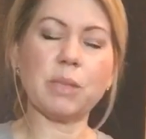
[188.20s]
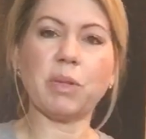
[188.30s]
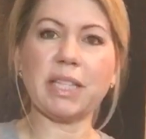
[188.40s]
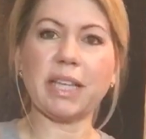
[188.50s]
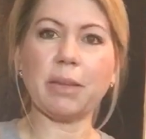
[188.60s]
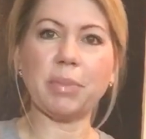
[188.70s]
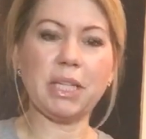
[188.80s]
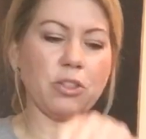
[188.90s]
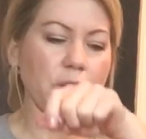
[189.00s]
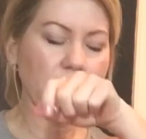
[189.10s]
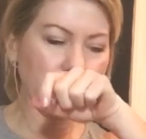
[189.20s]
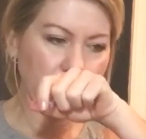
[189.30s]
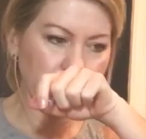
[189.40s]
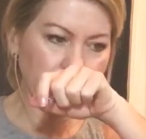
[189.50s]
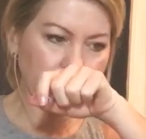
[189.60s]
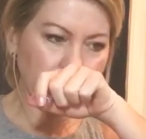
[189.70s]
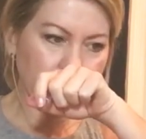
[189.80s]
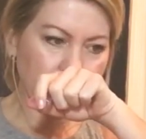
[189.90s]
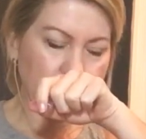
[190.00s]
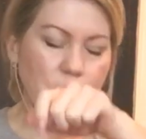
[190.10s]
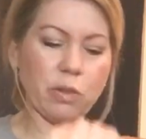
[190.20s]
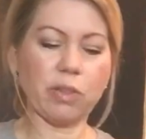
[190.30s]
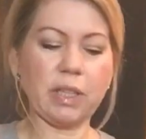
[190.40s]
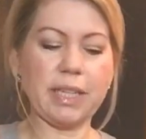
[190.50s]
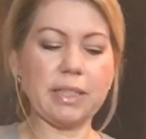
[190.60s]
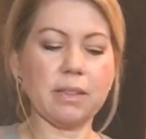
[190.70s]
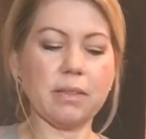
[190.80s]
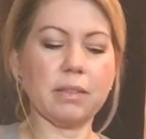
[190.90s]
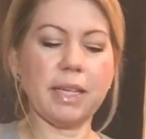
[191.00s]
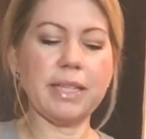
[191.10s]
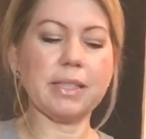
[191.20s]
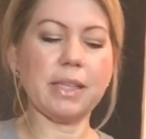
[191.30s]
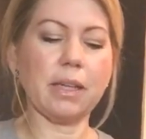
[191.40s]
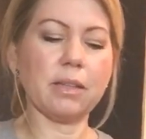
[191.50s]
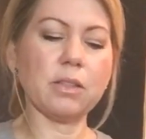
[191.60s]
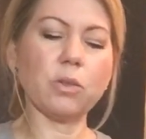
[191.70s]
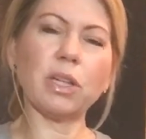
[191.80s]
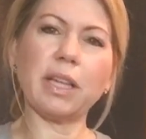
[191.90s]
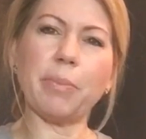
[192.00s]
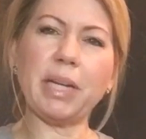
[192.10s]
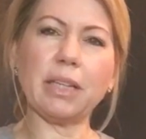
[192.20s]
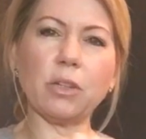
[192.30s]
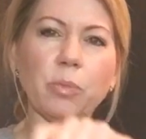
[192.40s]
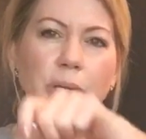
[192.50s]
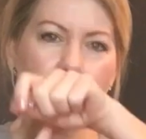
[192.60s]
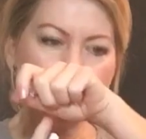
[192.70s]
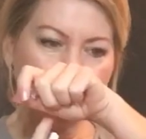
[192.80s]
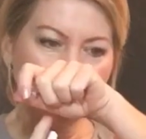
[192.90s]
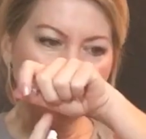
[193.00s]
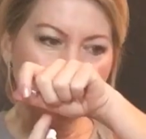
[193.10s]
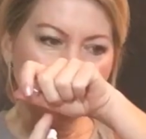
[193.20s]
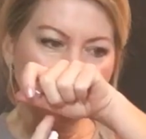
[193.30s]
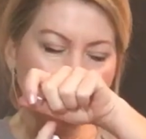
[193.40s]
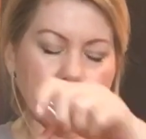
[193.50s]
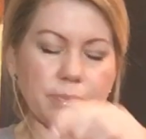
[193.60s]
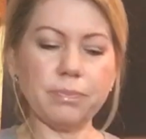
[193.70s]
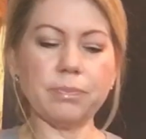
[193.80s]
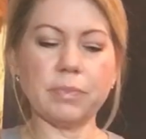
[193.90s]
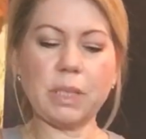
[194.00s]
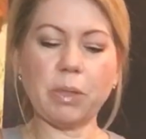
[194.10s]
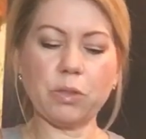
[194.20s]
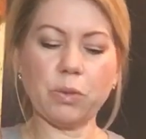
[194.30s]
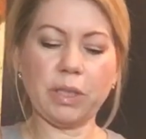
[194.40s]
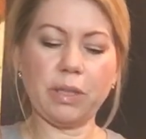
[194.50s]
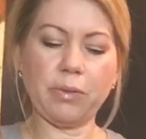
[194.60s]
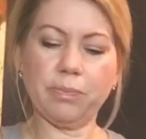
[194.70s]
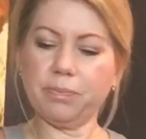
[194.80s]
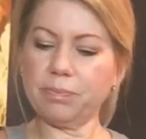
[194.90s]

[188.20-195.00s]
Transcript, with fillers: Smells like the beach. Sort of a light scent, sort of lemony a little bit. Smells really good.